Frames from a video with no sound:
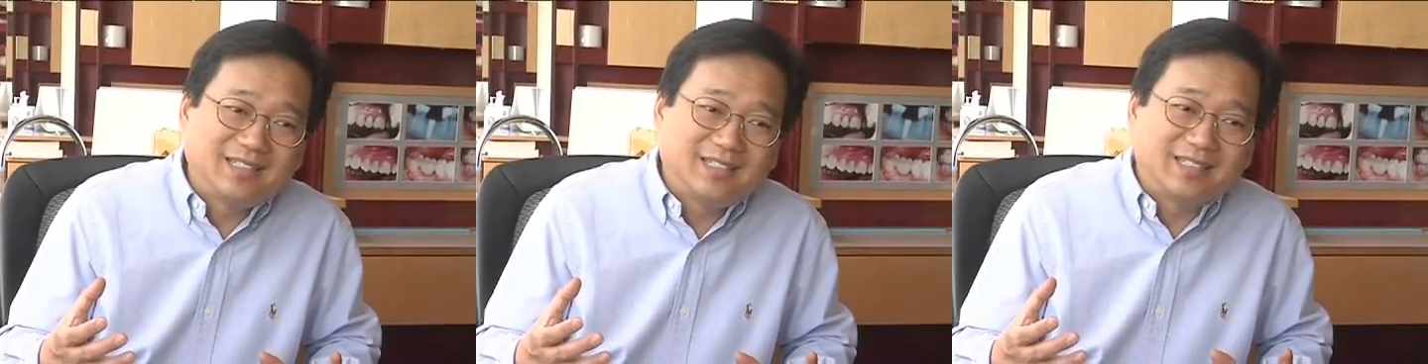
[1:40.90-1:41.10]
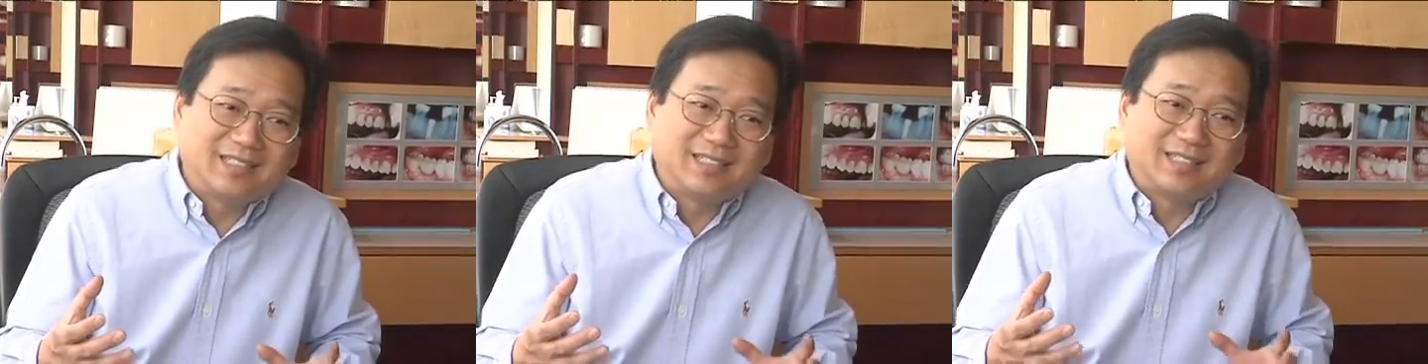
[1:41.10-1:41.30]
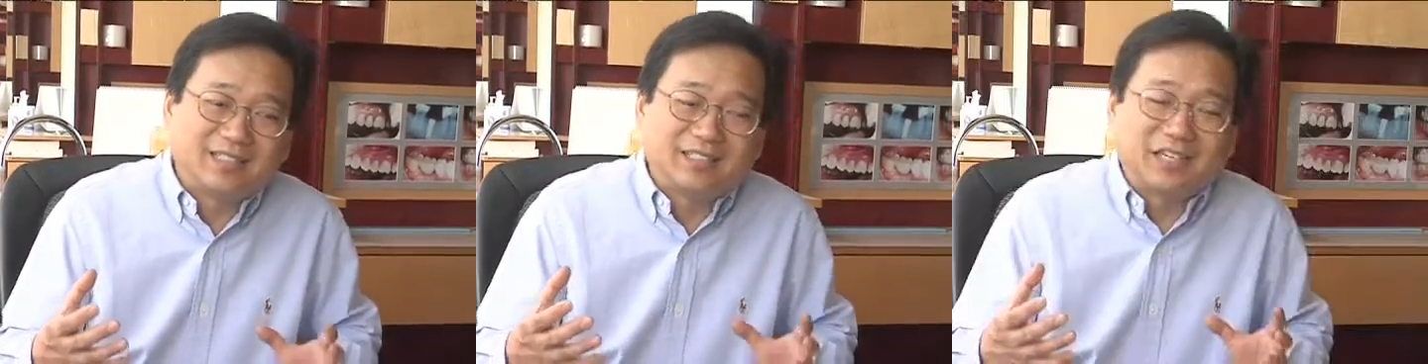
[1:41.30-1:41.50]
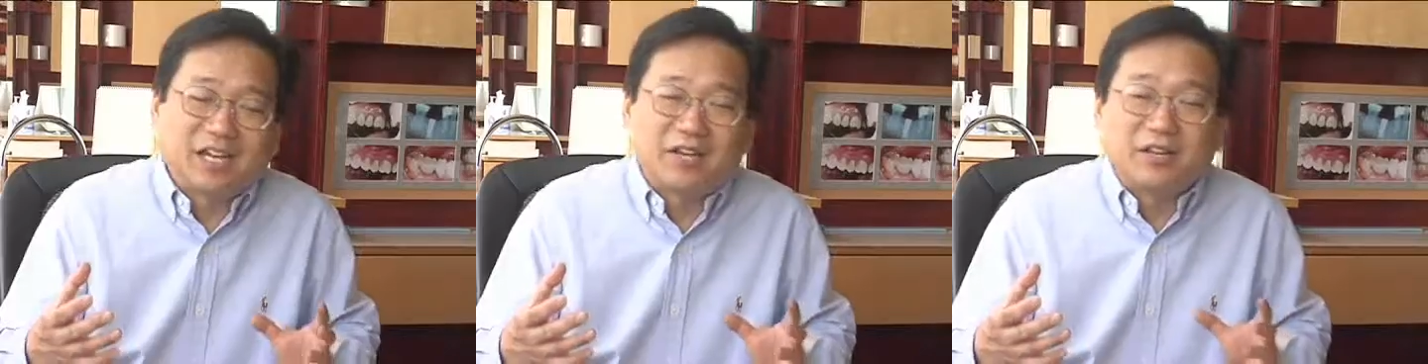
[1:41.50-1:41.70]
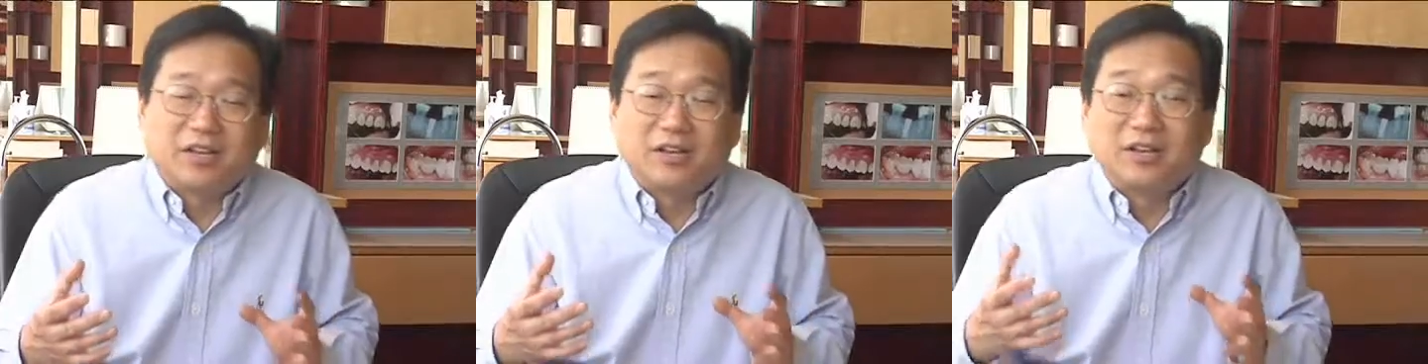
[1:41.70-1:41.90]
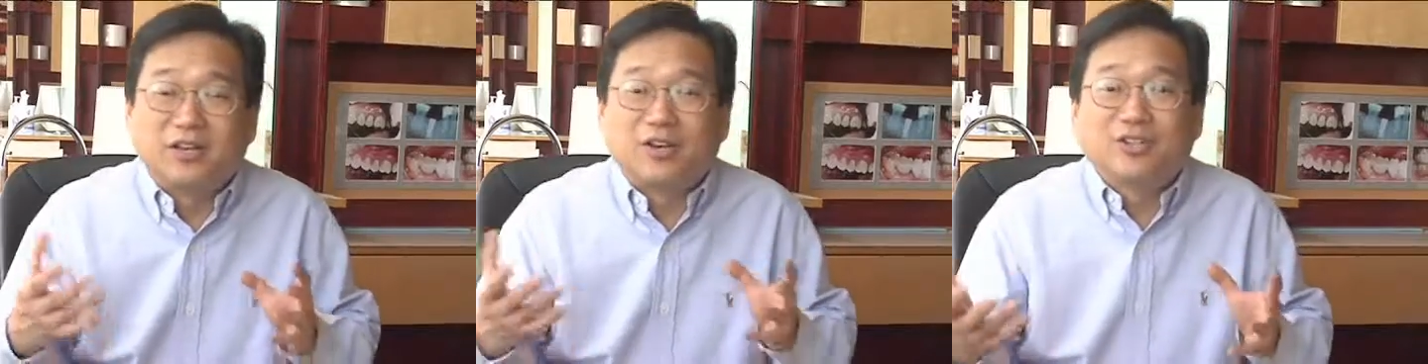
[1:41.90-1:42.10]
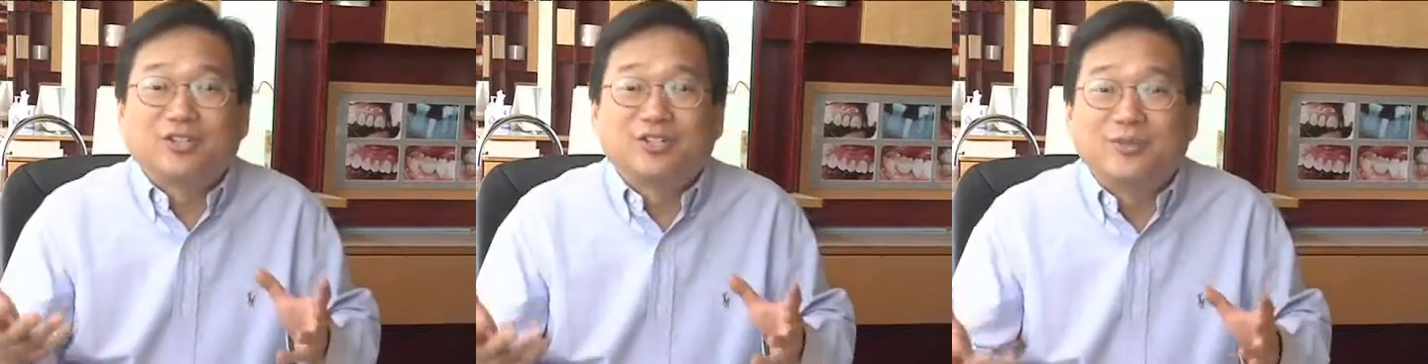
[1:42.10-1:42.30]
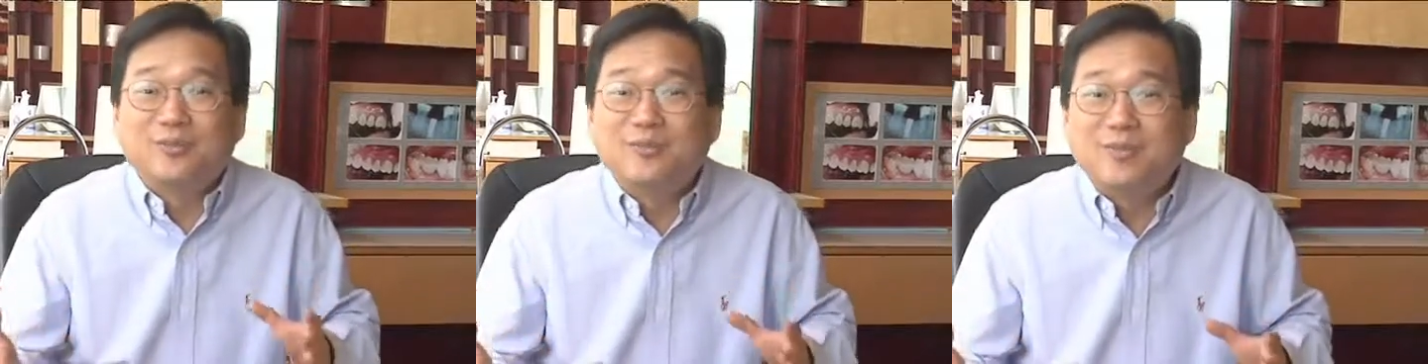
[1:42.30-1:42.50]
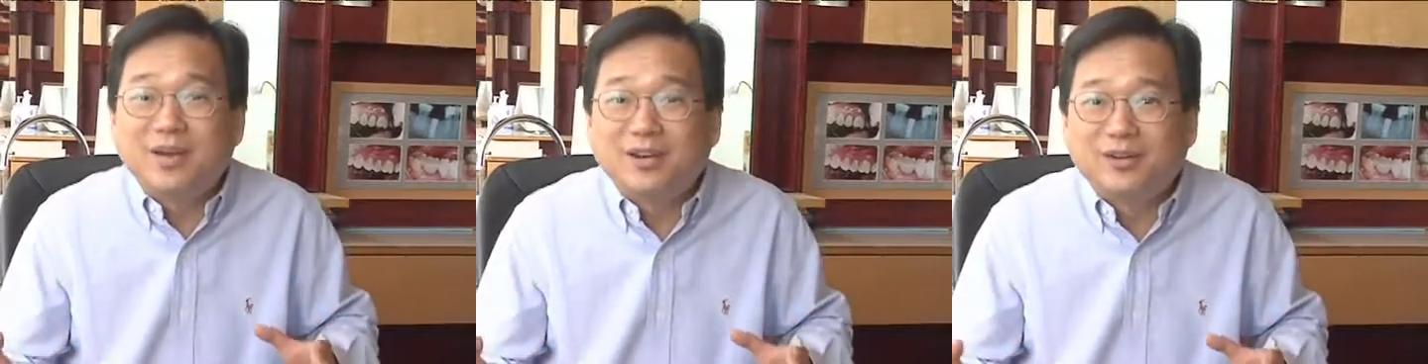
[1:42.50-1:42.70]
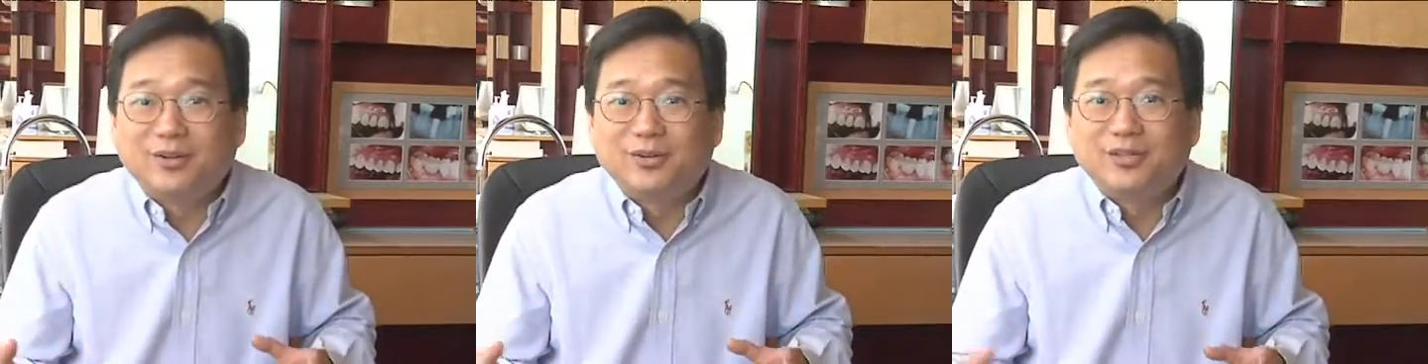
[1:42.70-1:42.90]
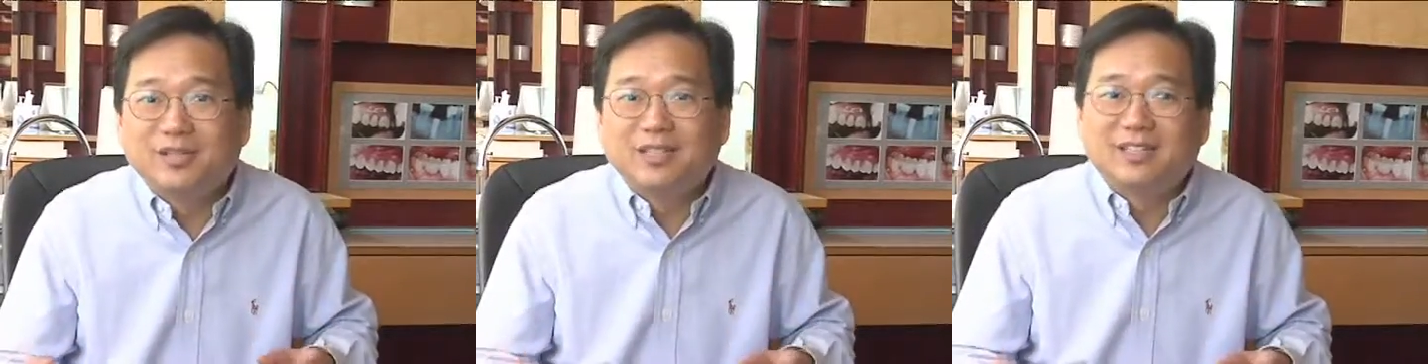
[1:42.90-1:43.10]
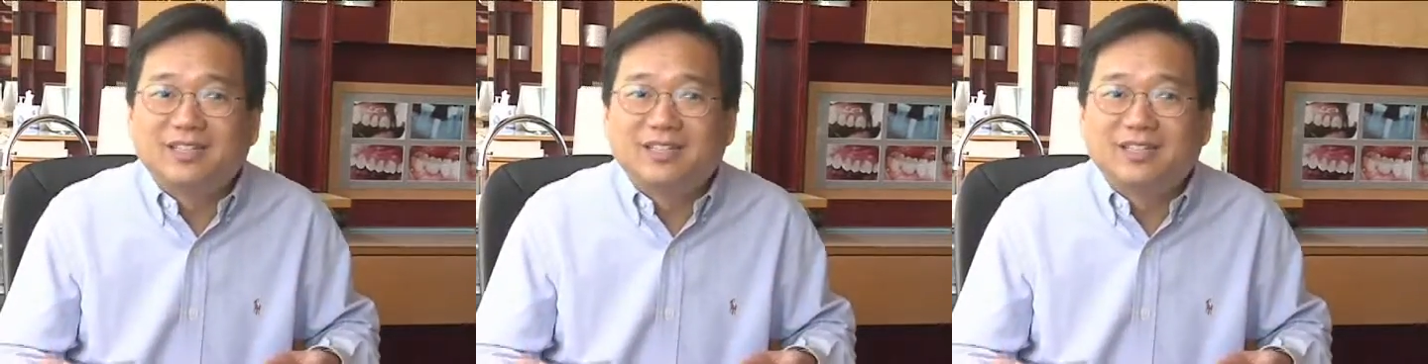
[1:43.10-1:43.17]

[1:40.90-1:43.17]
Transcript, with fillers: uh, highly allergic to metal,